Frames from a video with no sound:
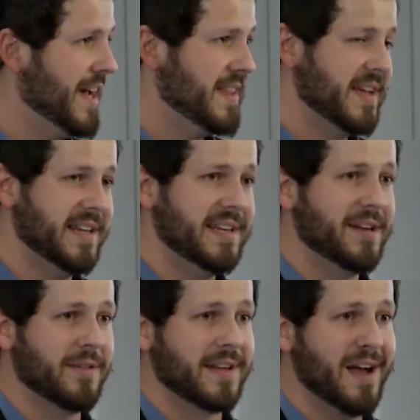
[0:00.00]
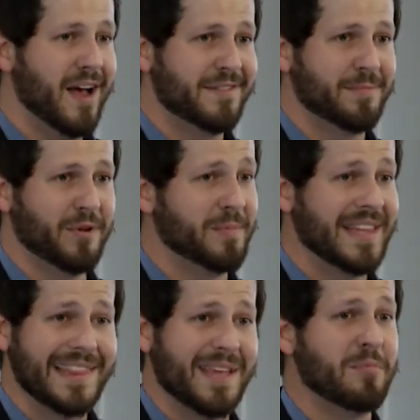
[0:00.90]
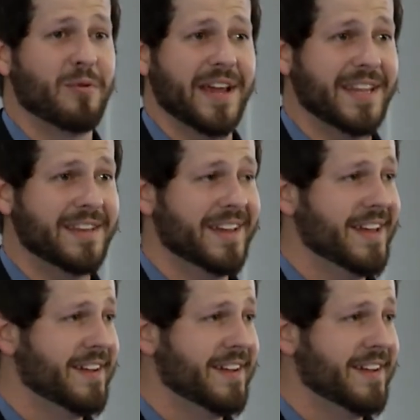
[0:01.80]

and they need to hear the gospel to be liberated